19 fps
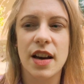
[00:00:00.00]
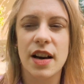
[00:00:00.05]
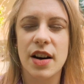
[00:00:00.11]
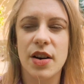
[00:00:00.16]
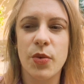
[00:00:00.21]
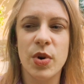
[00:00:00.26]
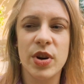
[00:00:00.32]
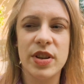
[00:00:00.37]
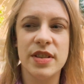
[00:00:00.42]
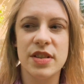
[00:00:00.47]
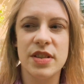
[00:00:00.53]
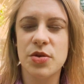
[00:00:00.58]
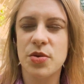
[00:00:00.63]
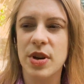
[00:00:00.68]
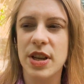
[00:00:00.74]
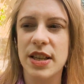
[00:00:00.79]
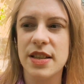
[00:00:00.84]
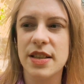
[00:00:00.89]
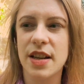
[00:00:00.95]
what the
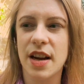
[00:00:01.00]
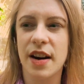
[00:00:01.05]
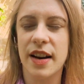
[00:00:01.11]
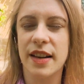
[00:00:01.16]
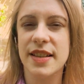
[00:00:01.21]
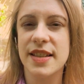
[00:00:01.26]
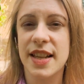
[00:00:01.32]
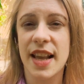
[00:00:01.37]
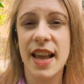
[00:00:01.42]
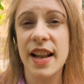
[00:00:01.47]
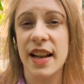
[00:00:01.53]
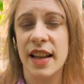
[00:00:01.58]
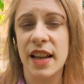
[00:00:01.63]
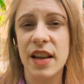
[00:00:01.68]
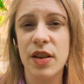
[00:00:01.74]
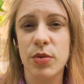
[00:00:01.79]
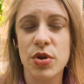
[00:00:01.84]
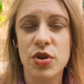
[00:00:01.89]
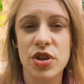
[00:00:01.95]
trees are
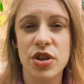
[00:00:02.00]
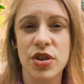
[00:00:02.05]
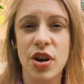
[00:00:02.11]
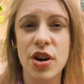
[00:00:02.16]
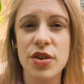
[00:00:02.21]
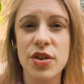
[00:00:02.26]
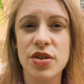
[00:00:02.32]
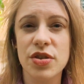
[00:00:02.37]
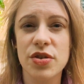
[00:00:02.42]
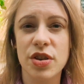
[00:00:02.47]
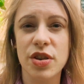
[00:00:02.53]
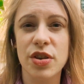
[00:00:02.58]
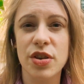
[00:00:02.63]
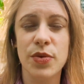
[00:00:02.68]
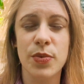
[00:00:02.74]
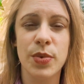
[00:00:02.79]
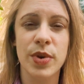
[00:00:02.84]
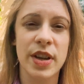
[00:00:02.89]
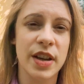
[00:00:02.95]
exhaling, which is
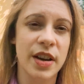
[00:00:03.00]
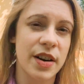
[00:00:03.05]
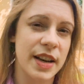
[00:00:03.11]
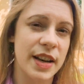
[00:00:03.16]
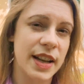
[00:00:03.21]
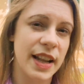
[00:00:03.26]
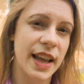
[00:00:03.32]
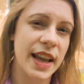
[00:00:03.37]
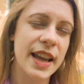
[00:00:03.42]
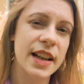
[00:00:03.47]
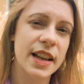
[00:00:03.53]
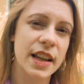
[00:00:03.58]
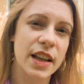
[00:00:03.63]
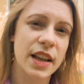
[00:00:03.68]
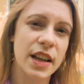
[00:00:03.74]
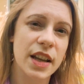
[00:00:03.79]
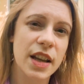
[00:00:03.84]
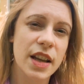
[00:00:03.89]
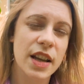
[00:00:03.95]
oxygen, we are inhaling.
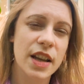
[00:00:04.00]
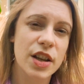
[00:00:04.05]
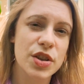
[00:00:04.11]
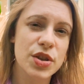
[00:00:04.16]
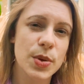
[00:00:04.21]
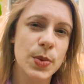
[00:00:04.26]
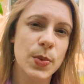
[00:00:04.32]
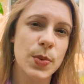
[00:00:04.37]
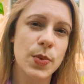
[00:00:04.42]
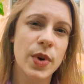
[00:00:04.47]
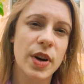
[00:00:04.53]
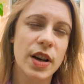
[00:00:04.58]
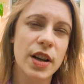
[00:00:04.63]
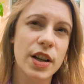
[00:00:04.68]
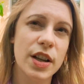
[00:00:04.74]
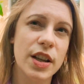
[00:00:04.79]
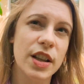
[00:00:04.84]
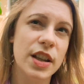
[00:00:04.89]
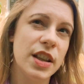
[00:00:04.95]
So
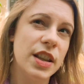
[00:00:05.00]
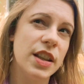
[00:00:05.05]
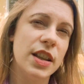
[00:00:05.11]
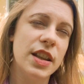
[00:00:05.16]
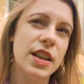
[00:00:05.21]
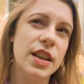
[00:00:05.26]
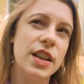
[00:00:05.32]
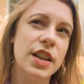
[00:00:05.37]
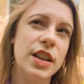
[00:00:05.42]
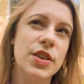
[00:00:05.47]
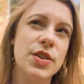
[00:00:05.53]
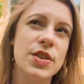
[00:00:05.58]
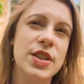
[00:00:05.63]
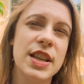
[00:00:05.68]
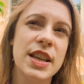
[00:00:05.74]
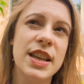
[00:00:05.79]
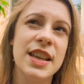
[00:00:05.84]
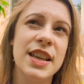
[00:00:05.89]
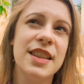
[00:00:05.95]
You
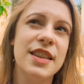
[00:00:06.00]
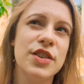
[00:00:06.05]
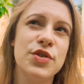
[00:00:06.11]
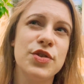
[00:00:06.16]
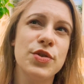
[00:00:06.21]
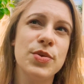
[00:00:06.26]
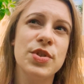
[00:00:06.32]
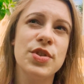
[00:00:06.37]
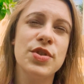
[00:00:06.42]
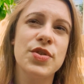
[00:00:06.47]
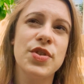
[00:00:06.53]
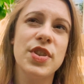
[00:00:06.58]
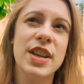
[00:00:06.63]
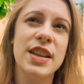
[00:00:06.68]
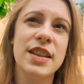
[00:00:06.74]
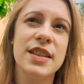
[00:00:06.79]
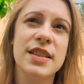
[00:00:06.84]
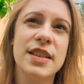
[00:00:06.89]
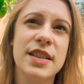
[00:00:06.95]
see, there's no such
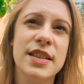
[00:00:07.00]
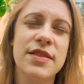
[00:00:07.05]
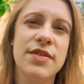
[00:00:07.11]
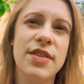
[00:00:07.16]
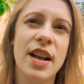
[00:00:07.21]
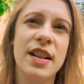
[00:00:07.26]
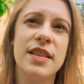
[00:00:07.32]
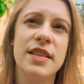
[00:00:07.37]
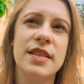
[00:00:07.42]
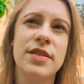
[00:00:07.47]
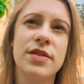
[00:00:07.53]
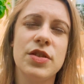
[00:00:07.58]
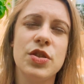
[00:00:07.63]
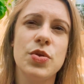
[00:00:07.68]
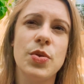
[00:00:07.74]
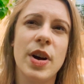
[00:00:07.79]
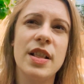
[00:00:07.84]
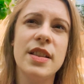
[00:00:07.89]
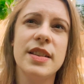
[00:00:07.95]
thing as
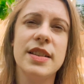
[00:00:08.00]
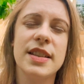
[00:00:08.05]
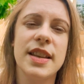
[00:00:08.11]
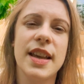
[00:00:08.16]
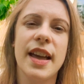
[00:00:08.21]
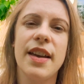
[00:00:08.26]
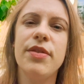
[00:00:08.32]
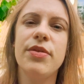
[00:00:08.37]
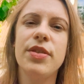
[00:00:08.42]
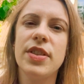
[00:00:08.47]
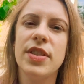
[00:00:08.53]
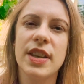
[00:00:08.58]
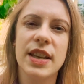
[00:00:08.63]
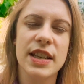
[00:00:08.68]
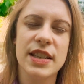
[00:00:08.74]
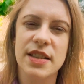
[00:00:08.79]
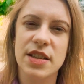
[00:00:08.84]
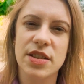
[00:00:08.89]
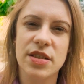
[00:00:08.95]
individuality. Everything
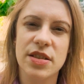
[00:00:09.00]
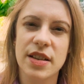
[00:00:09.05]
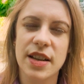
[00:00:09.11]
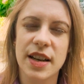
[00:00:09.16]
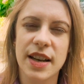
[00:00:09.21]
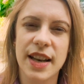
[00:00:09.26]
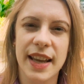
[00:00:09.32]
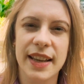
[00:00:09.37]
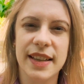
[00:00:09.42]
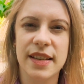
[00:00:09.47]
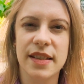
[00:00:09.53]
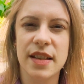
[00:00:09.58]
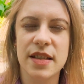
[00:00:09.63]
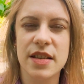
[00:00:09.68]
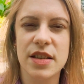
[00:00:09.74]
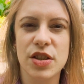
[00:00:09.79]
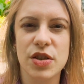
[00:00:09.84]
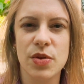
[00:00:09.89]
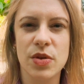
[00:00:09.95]
is interconnected in
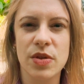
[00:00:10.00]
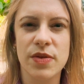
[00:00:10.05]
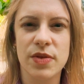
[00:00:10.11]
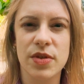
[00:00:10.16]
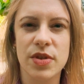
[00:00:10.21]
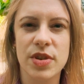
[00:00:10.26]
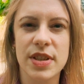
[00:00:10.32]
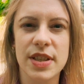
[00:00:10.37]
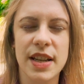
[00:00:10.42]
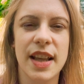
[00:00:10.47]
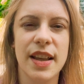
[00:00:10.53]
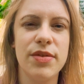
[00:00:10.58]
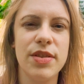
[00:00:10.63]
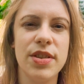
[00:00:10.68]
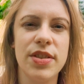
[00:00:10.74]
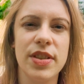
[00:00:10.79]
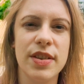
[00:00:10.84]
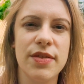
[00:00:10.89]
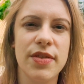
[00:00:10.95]
this universe, and
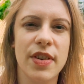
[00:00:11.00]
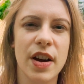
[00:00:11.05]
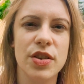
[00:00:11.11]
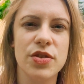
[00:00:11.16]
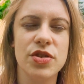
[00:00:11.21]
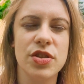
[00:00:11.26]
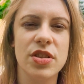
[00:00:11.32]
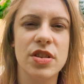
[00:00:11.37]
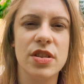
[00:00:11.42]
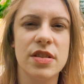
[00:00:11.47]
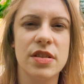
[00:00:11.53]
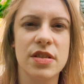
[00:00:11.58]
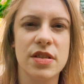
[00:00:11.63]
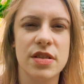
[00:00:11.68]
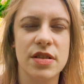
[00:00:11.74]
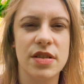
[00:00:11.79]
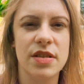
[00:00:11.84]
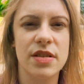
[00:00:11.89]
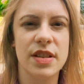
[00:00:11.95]
everything functions at a
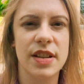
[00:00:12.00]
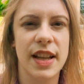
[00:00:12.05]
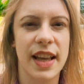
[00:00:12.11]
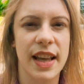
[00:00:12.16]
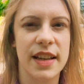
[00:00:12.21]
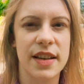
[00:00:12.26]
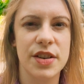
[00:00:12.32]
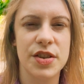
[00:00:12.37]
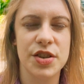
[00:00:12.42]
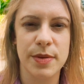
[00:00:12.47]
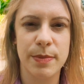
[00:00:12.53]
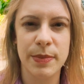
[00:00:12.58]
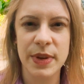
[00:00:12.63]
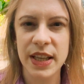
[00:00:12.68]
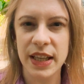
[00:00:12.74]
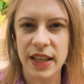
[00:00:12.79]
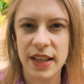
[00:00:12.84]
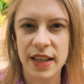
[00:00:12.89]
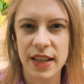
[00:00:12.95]
certain energy
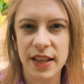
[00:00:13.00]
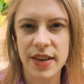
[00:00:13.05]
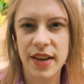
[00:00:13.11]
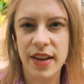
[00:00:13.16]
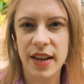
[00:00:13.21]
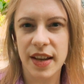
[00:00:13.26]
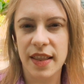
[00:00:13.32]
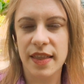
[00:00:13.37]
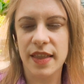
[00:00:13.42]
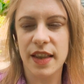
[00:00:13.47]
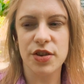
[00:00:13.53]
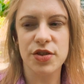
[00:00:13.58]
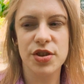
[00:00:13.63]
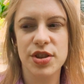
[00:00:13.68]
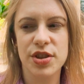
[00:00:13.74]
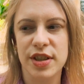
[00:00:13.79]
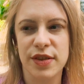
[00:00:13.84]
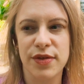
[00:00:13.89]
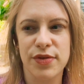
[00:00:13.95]
peak. They're
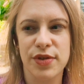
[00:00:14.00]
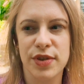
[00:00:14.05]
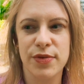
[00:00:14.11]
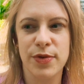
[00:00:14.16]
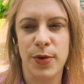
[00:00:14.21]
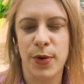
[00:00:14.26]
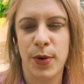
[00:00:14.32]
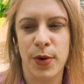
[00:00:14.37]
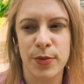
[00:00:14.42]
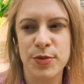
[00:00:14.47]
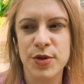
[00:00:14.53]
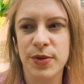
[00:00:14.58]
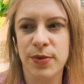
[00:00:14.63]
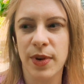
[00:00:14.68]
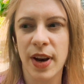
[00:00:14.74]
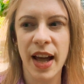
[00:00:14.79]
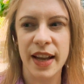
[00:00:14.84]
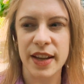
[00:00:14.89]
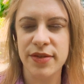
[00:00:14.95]
just different forms of
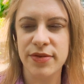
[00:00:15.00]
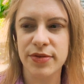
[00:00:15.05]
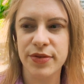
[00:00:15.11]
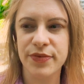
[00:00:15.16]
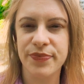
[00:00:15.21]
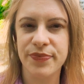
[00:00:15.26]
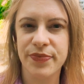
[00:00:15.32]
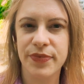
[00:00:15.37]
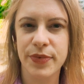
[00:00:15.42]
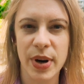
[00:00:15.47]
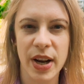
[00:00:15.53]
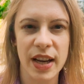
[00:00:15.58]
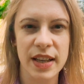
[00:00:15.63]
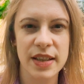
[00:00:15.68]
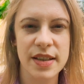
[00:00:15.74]
life, right?